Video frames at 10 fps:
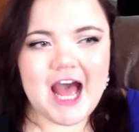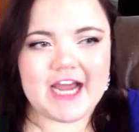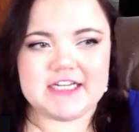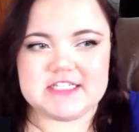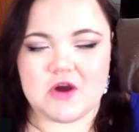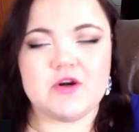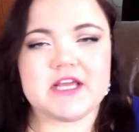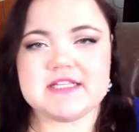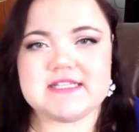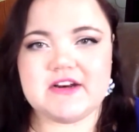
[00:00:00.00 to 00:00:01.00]
I don't
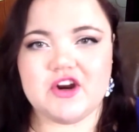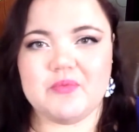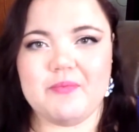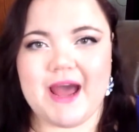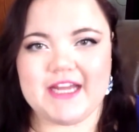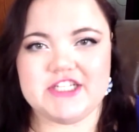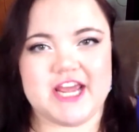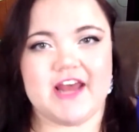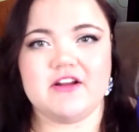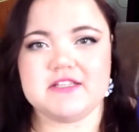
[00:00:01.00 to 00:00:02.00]
consider my
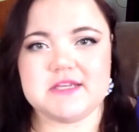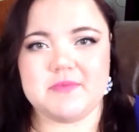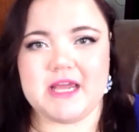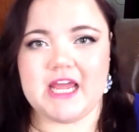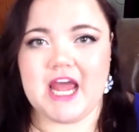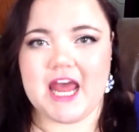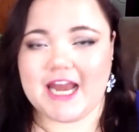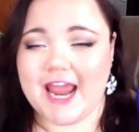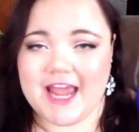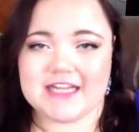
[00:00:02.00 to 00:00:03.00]
channel to be
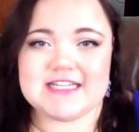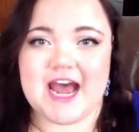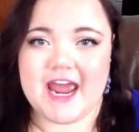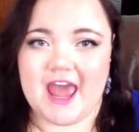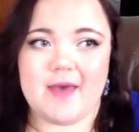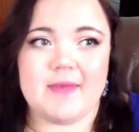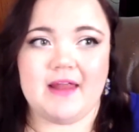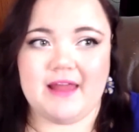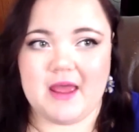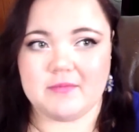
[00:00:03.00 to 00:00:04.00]
an anti
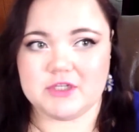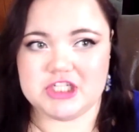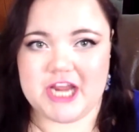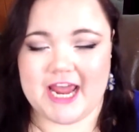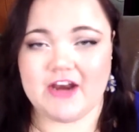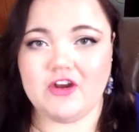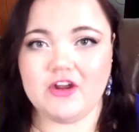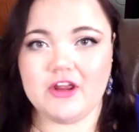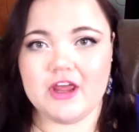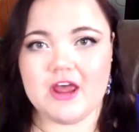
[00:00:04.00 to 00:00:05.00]
MLM
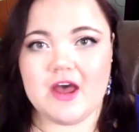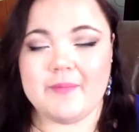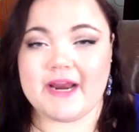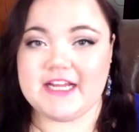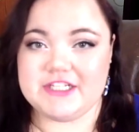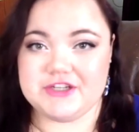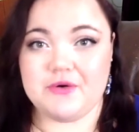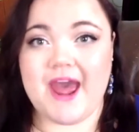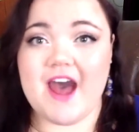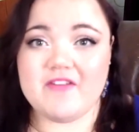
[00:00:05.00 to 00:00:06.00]
channel, but I
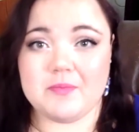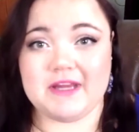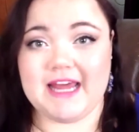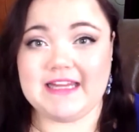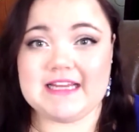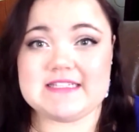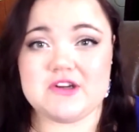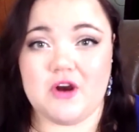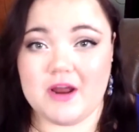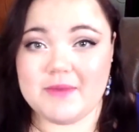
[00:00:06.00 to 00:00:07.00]
do have a
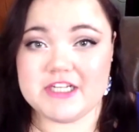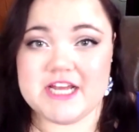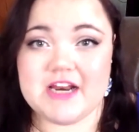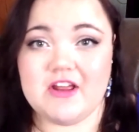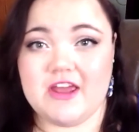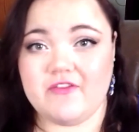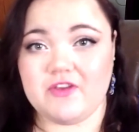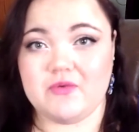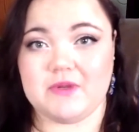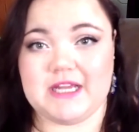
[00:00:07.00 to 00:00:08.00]
playlist on my channel
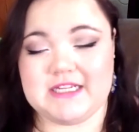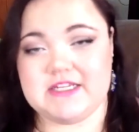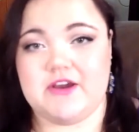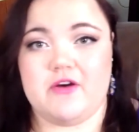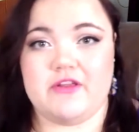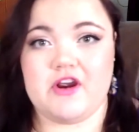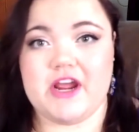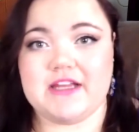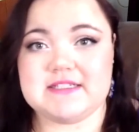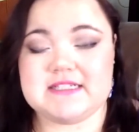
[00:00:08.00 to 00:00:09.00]
if you would like to go there
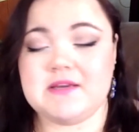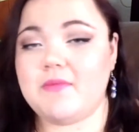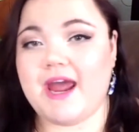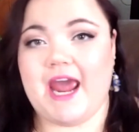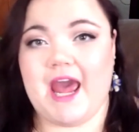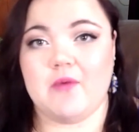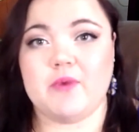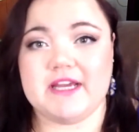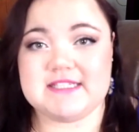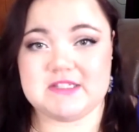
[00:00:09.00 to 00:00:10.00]
and see my
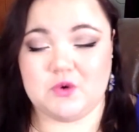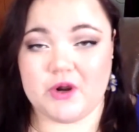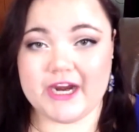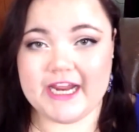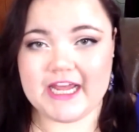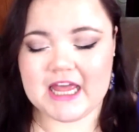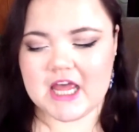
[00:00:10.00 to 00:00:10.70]
Amway story.